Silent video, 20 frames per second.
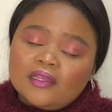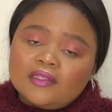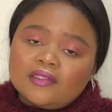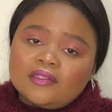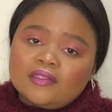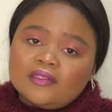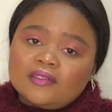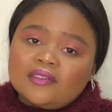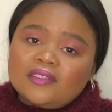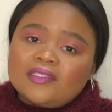
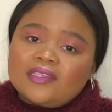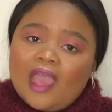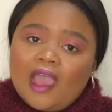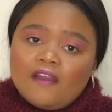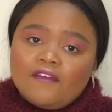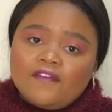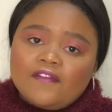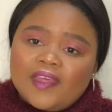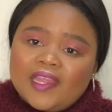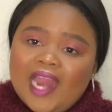
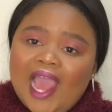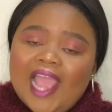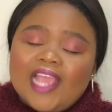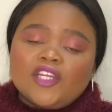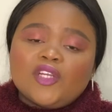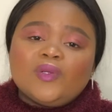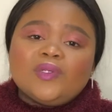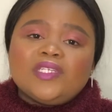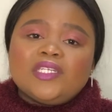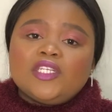stuff that I
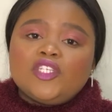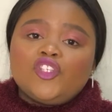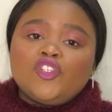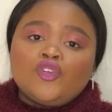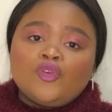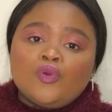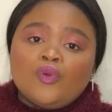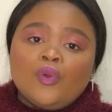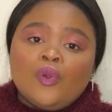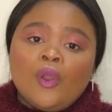don't need
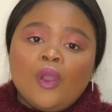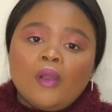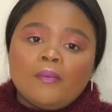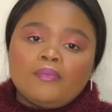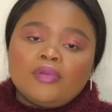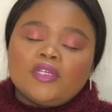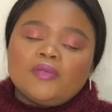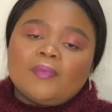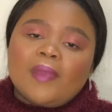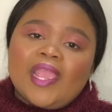to
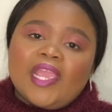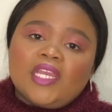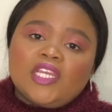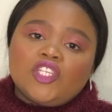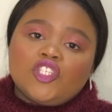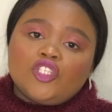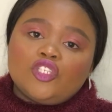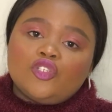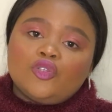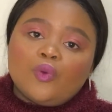put my
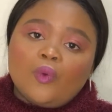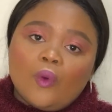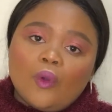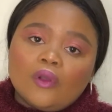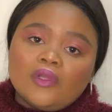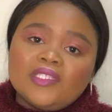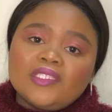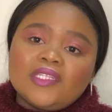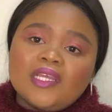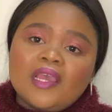energy
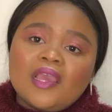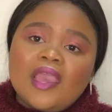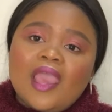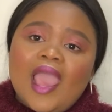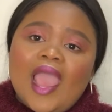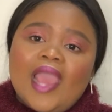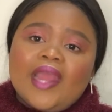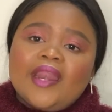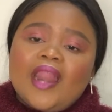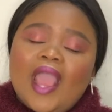towards,
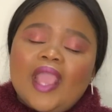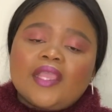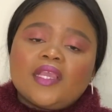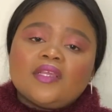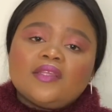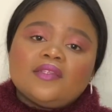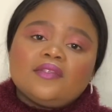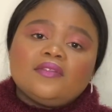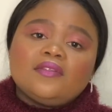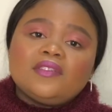and I
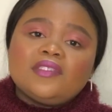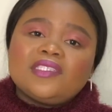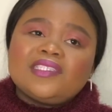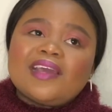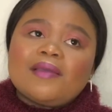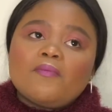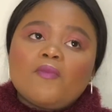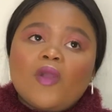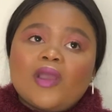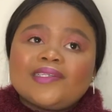can
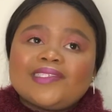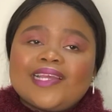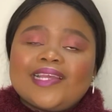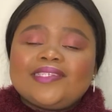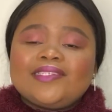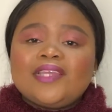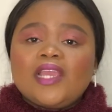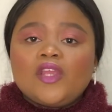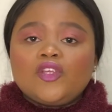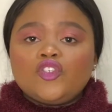somewhat
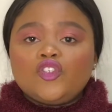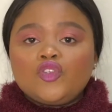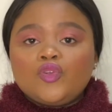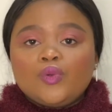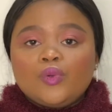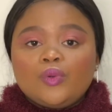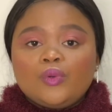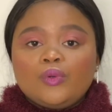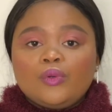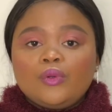attend
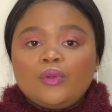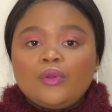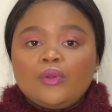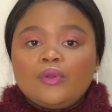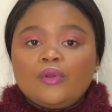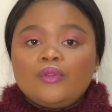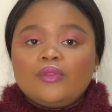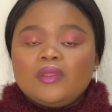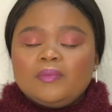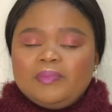to
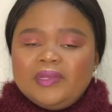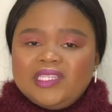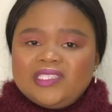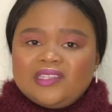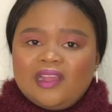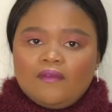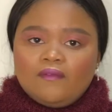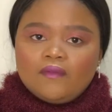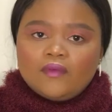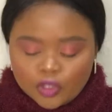the big
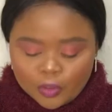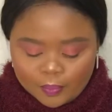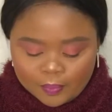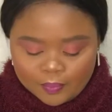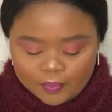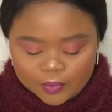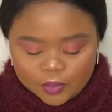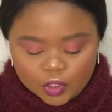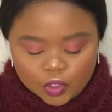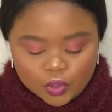stuff.
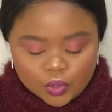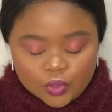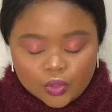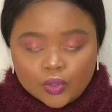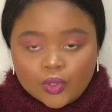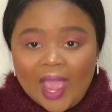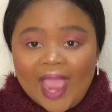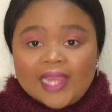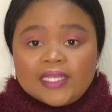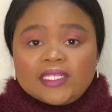
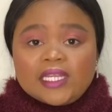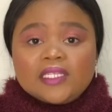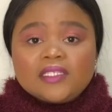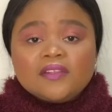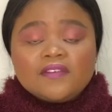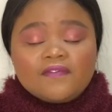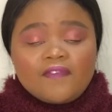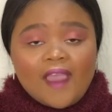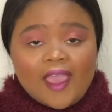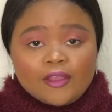You
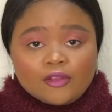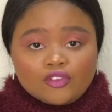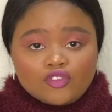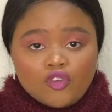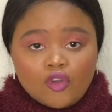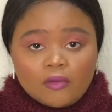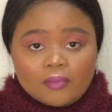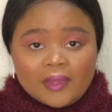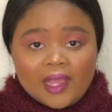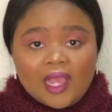identify your
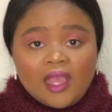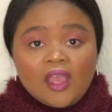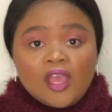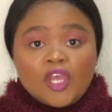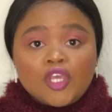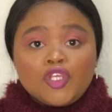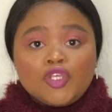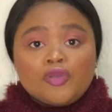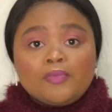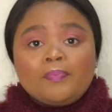trauma,
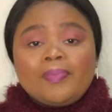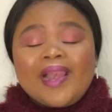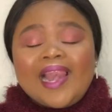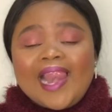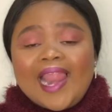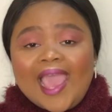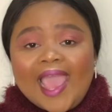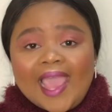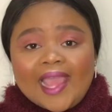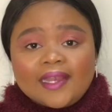you
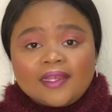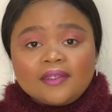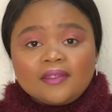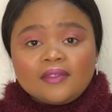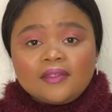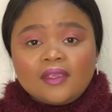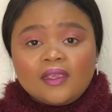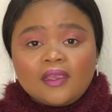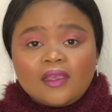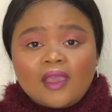plan
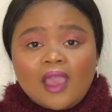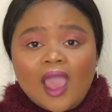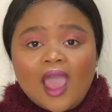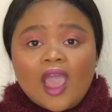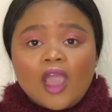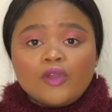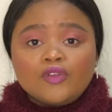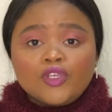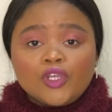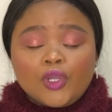
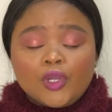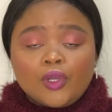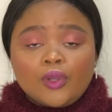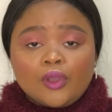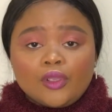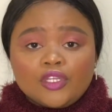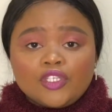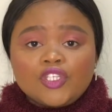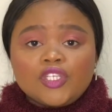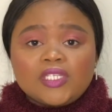how you're
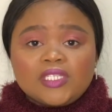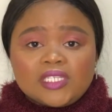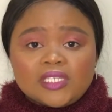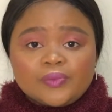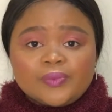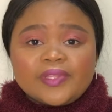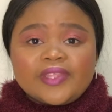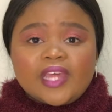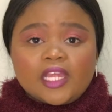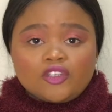going to deal
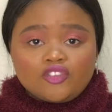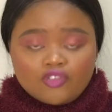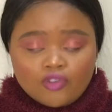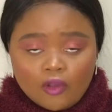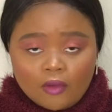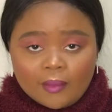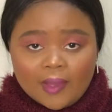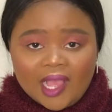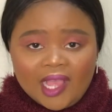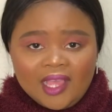with that trauma,